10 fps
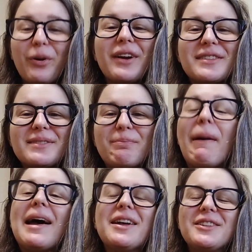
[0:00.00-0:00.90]
a
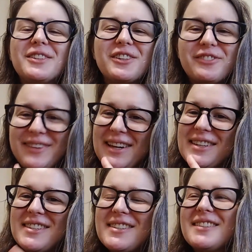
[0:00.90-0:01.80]
smile to your
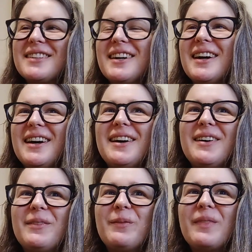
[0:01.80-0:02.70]
face.
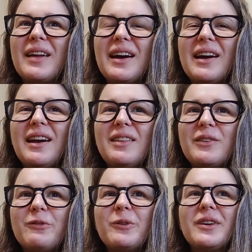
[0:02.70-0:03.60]
I look
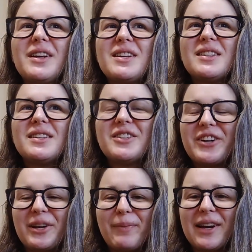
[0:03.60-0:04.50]
forward to
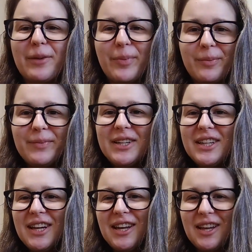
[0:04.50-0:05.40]
starting back up on
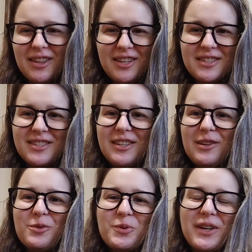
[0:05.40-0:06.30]
Monday and then
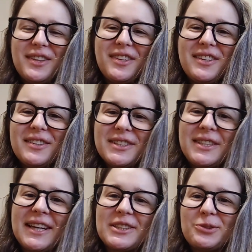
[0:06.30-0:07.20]
seeing what the
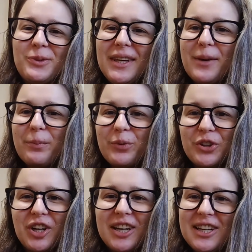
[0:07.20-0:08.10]
next week
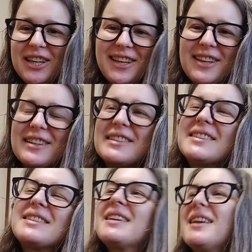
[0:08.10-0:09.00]

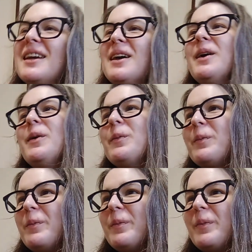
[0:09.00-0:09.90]
brings.
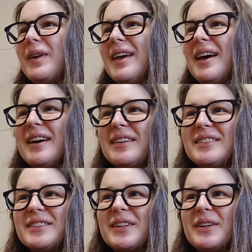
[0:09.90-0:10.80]
But yeah,
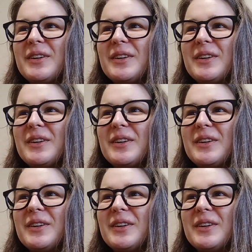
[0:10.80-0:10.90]
so